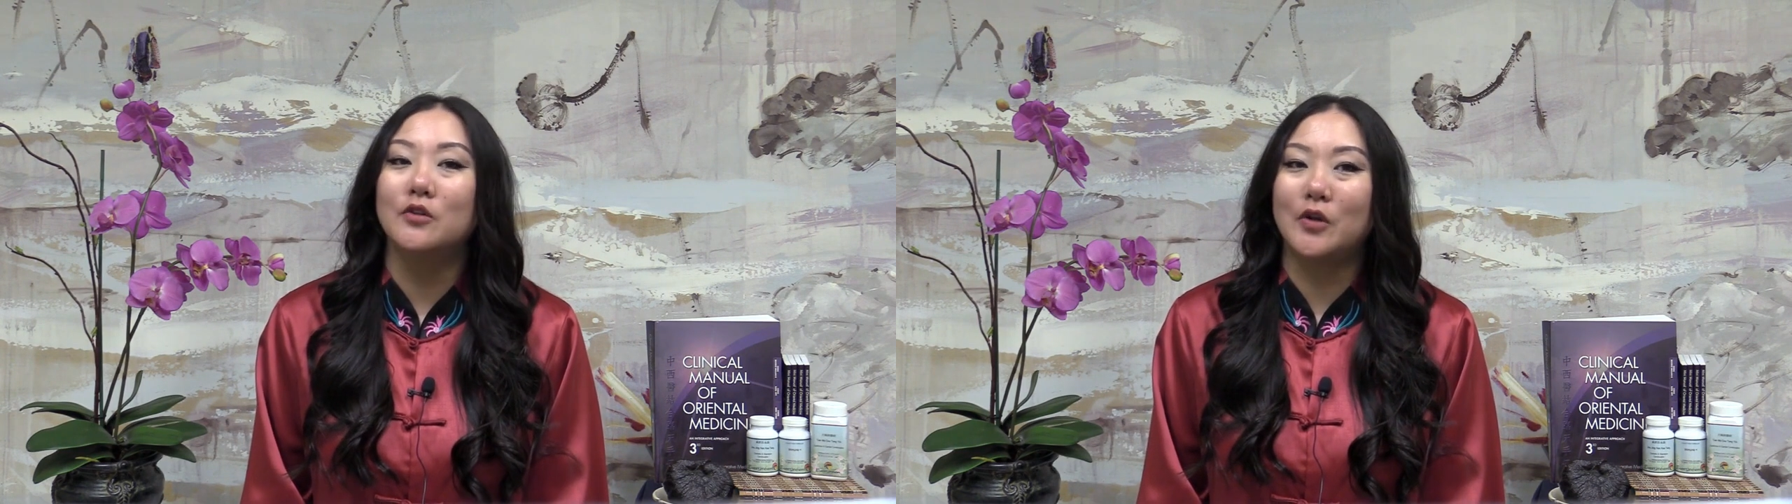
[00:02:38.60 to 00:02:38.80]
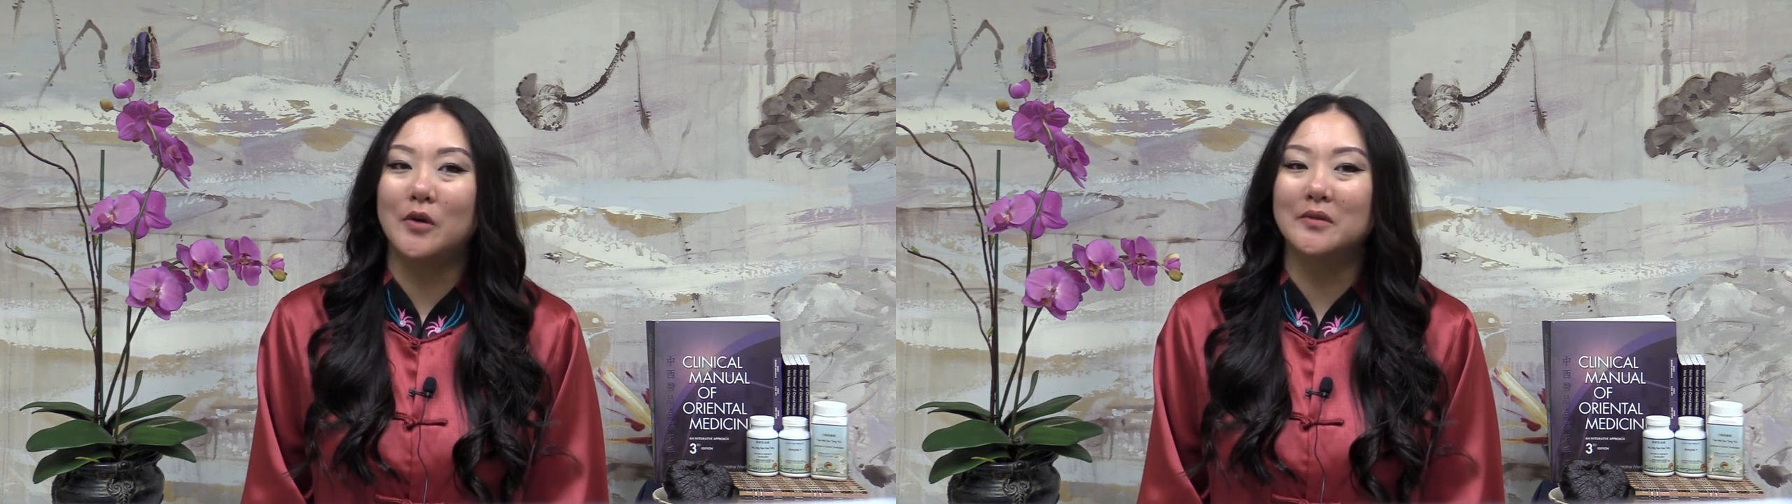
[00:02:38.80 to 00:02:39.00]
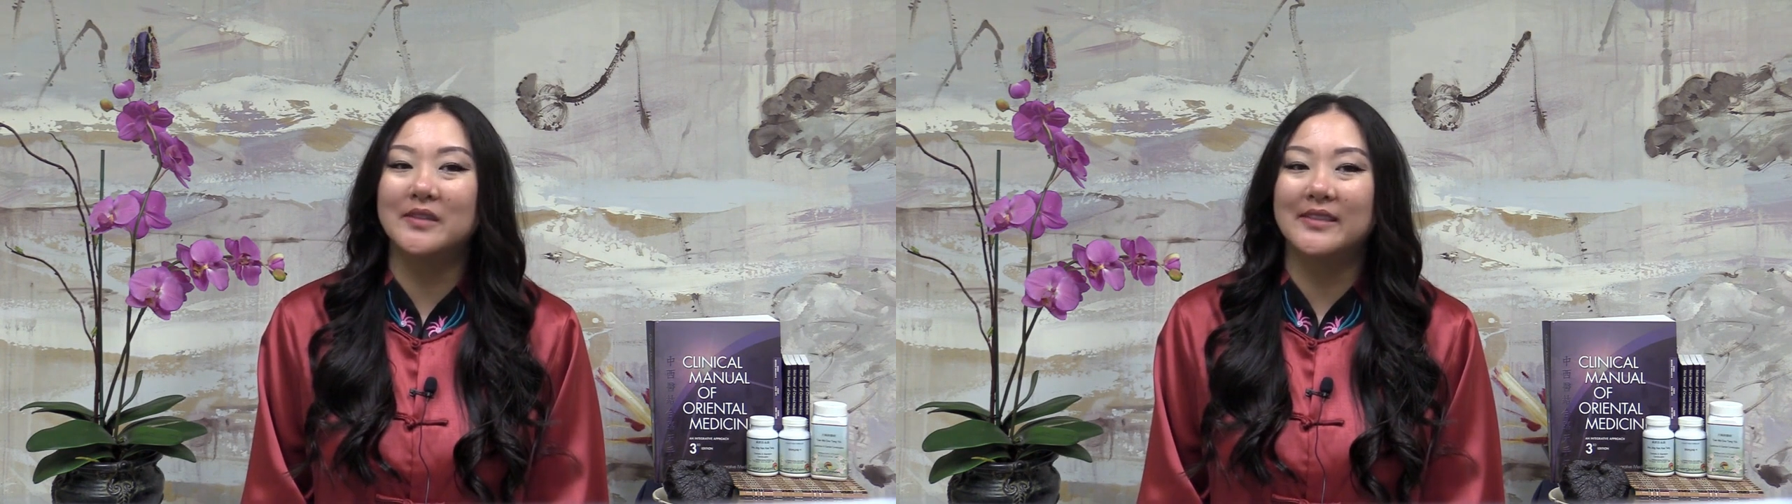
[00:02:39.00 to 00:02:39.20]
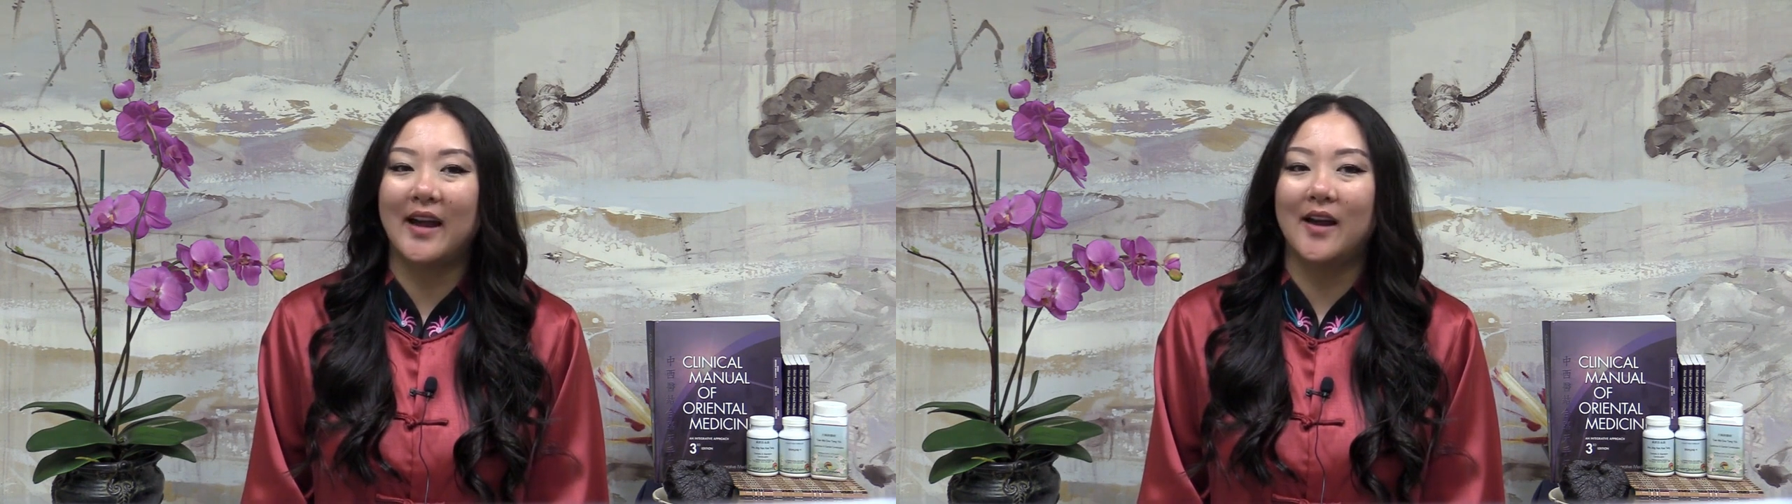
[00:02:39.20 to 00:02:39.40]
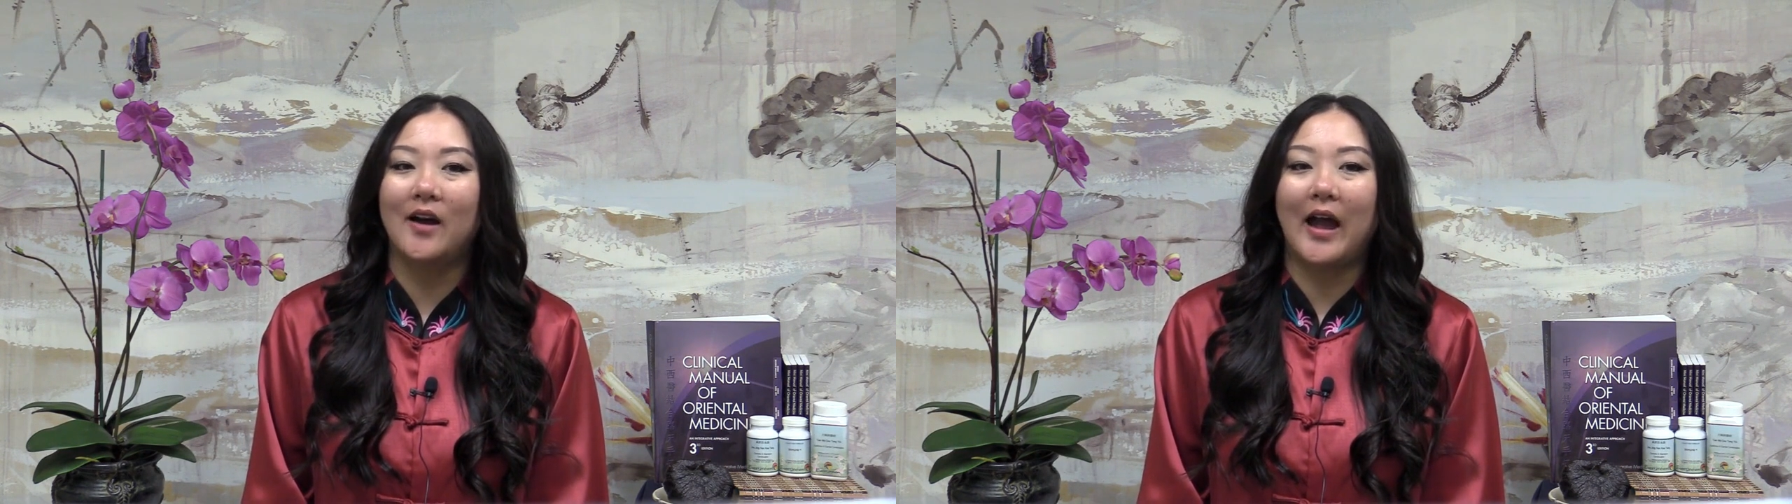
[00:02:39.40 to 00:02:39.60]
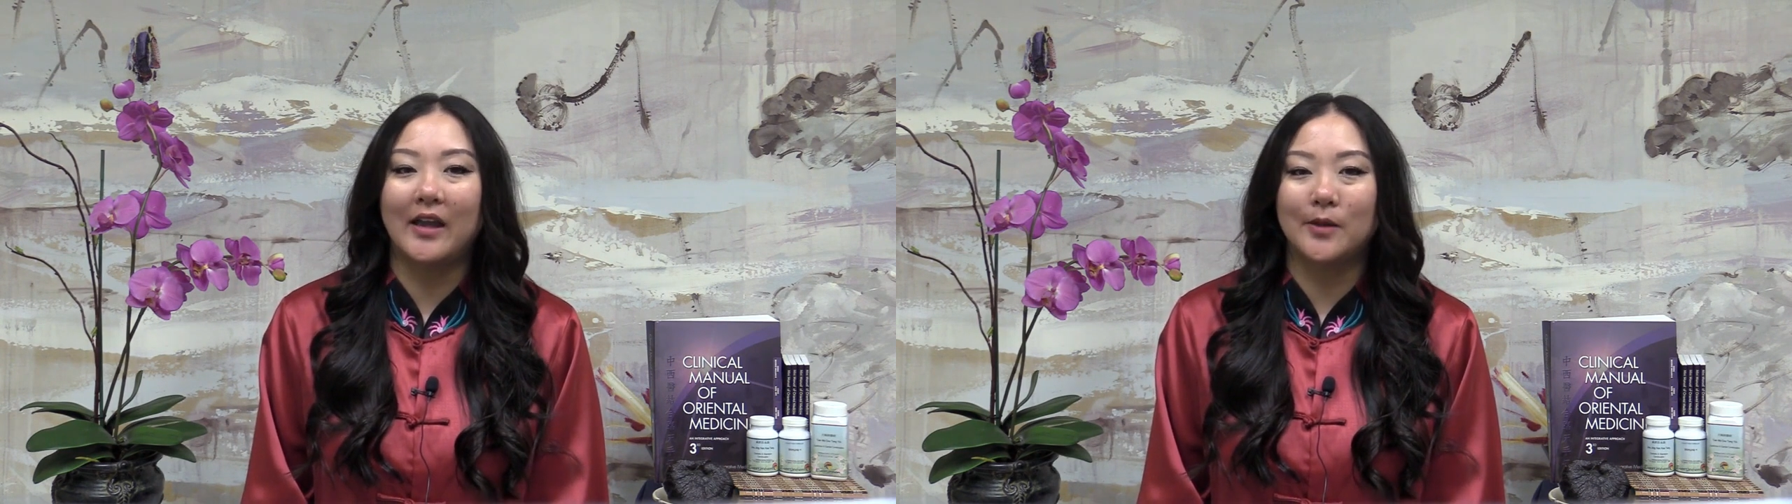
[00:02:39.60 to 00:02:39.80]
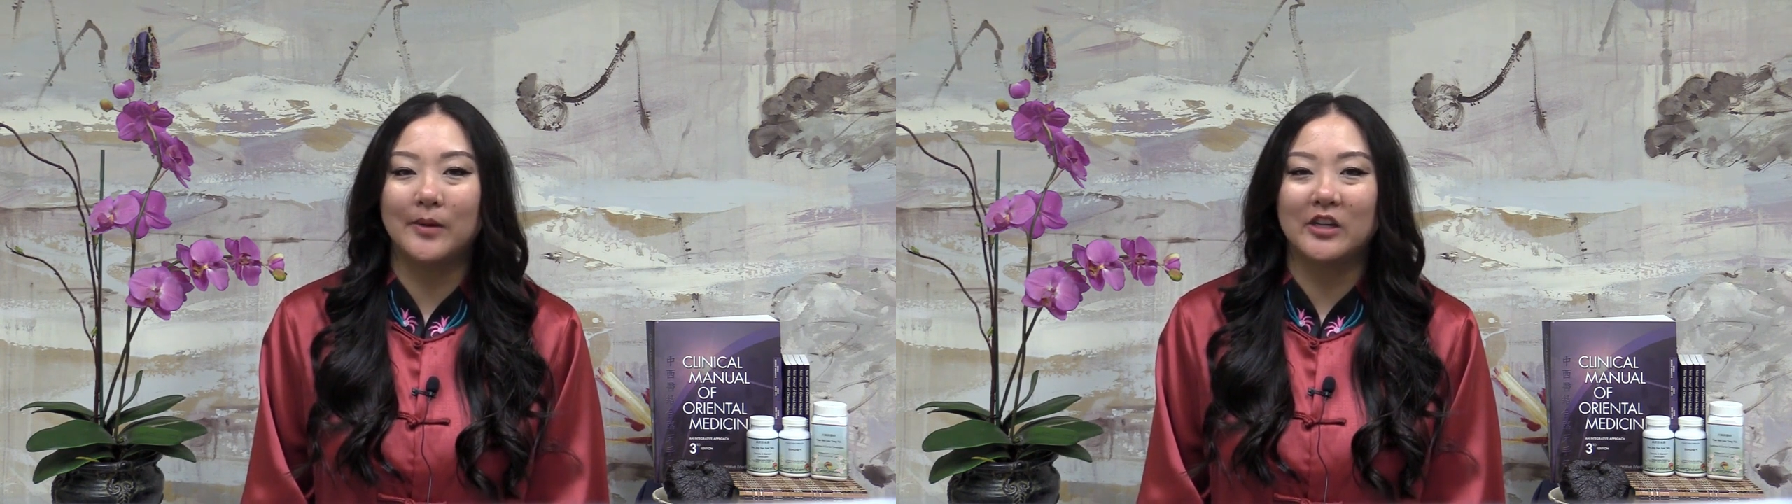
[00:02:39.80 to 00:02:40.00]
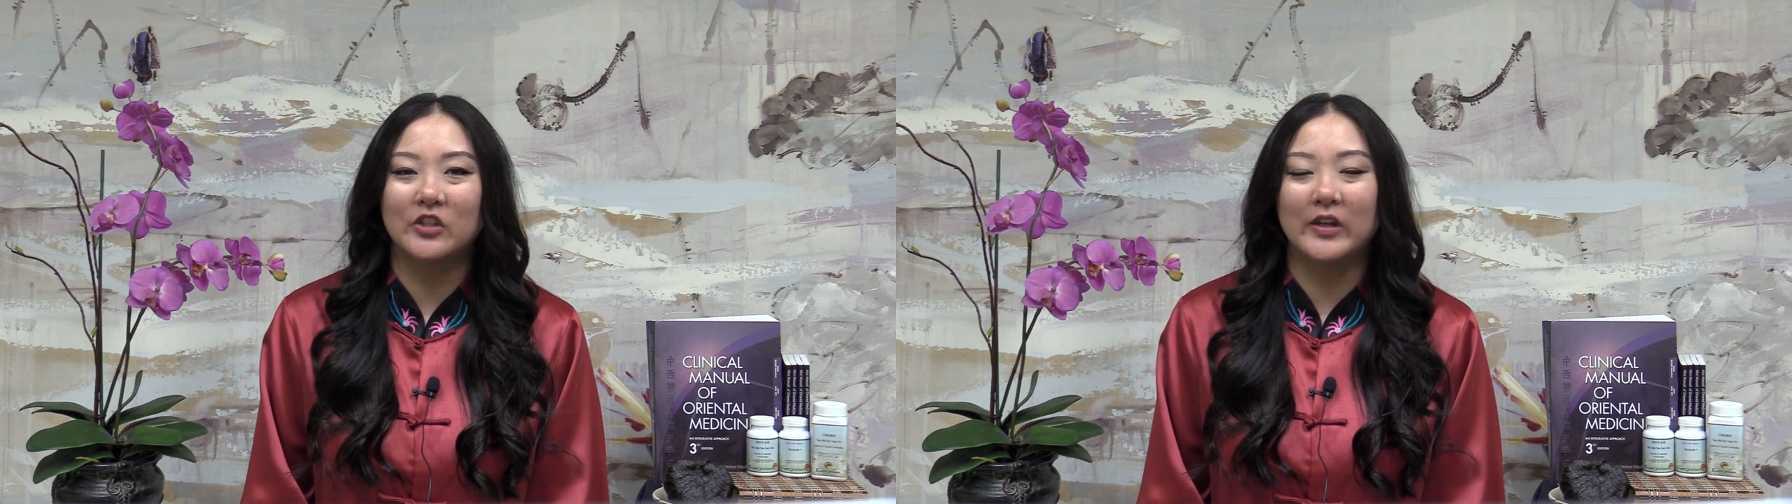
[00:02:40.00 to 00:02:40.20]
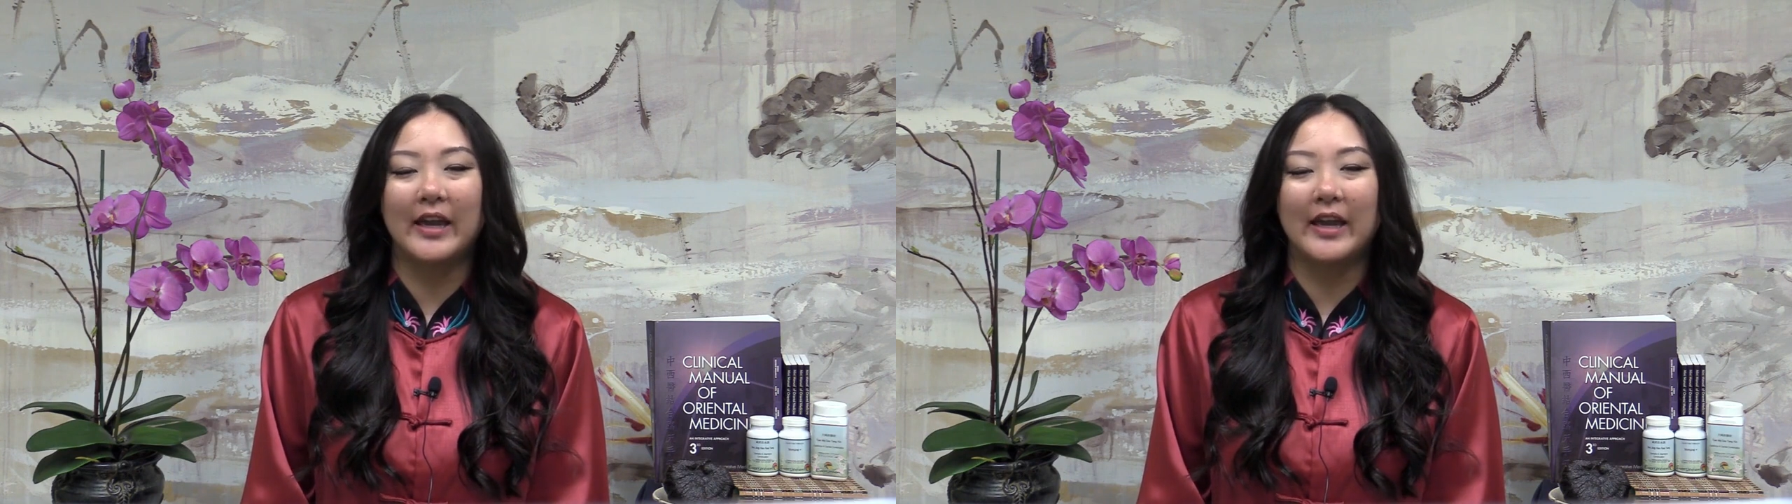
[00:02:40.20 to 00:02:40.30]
Dong-style acupuncture